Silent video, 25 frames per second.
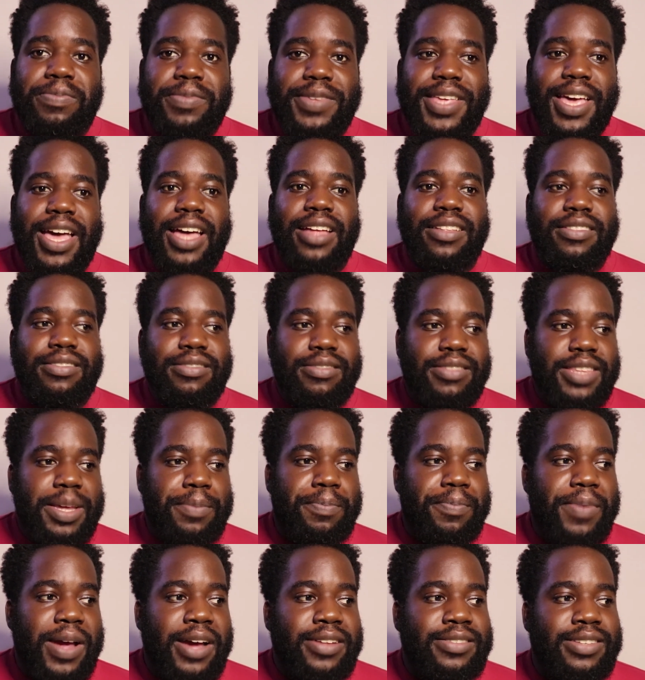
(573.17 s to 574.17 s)
Yeah, they
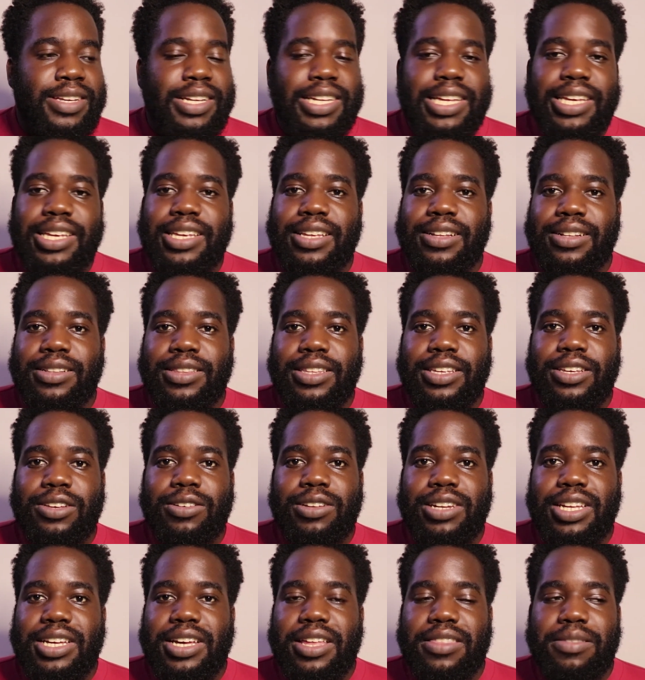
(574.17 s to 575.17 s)
practically killed the
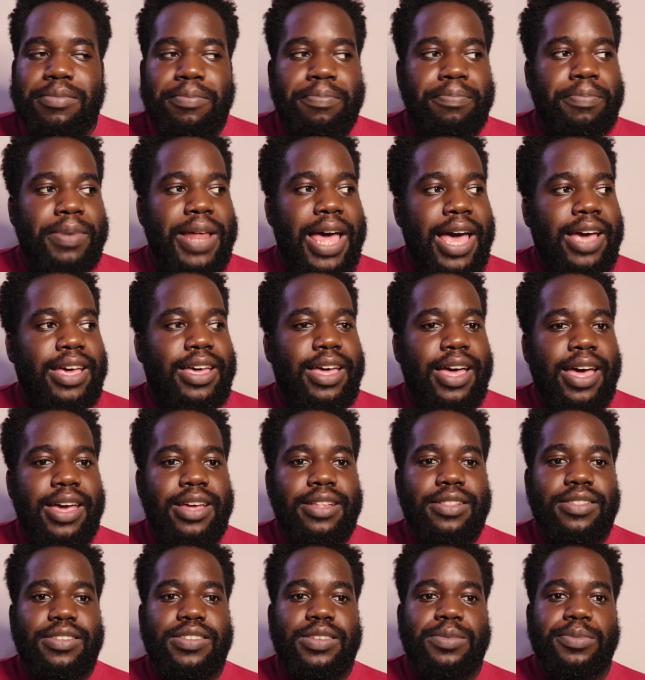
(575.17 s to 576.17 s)
only other black guy
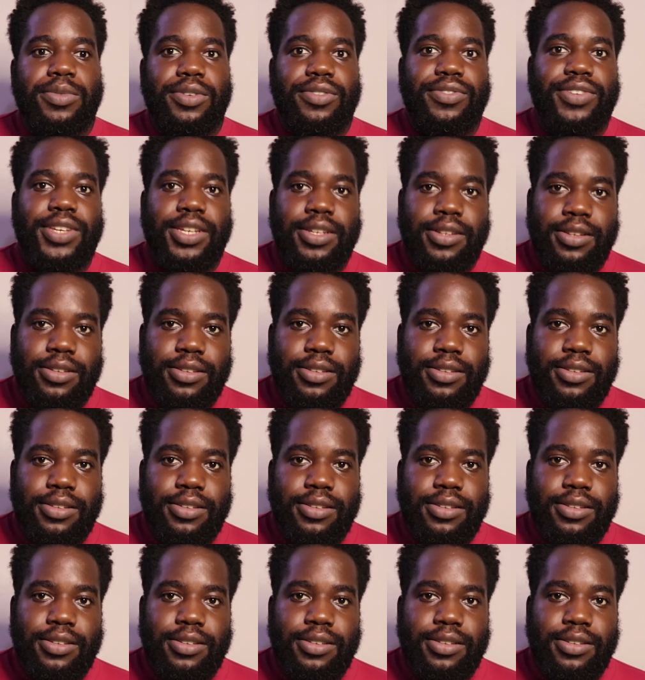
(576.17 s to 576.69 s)
in this movie.